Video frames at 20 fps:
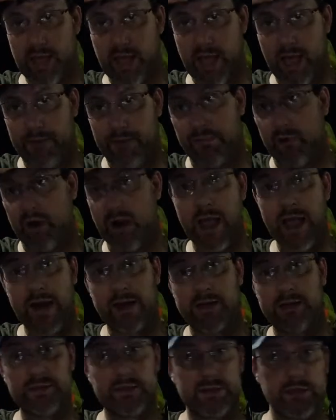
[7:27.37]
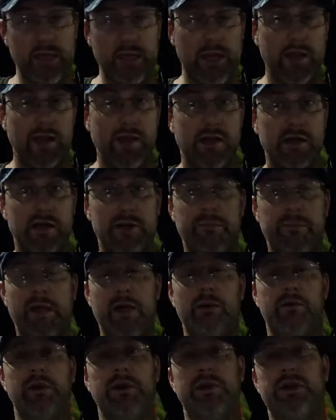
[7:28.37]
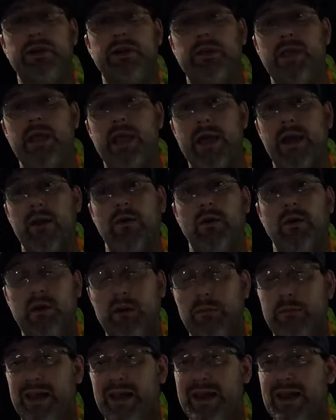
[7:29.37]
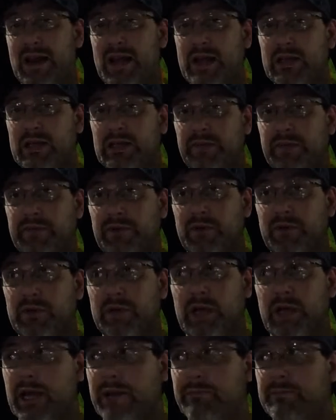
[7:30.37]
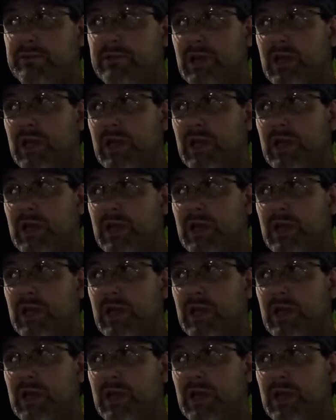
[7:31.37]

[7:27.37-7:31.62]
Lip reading: apparatus to be able to do that. It would have been nice a few times.